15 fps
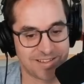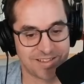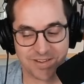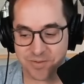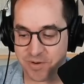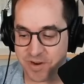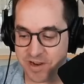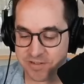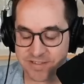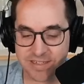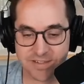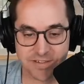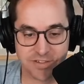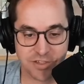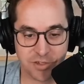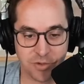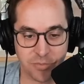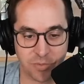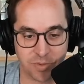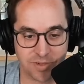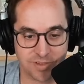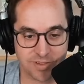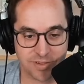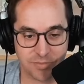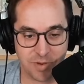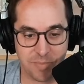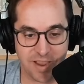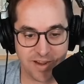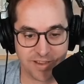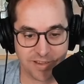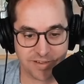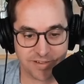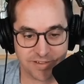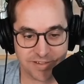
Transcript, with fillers: We're here, season two. We made it.